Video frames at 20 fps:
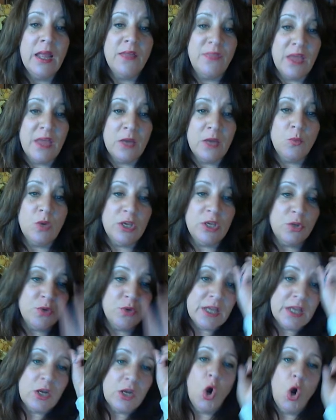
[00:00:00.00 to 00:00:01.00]
Then when you
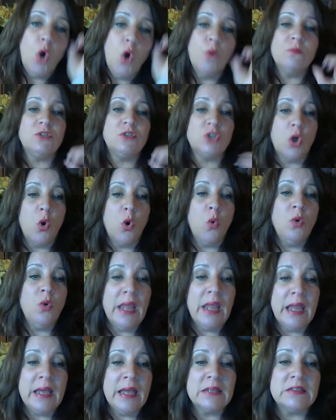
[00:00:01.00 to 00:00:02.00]
get home, don't
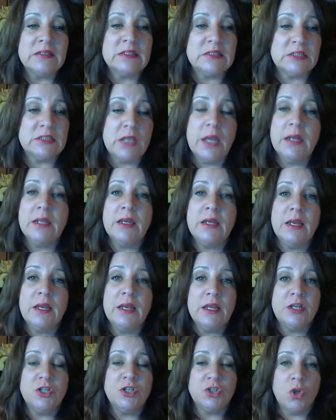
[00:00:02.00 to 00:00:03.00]
act excited
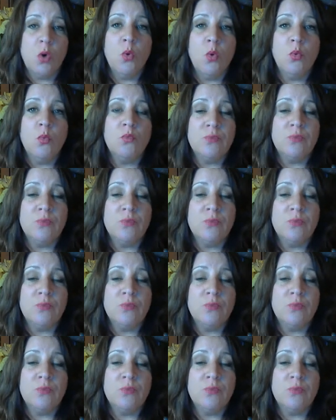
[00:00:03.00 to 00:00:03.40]
and don't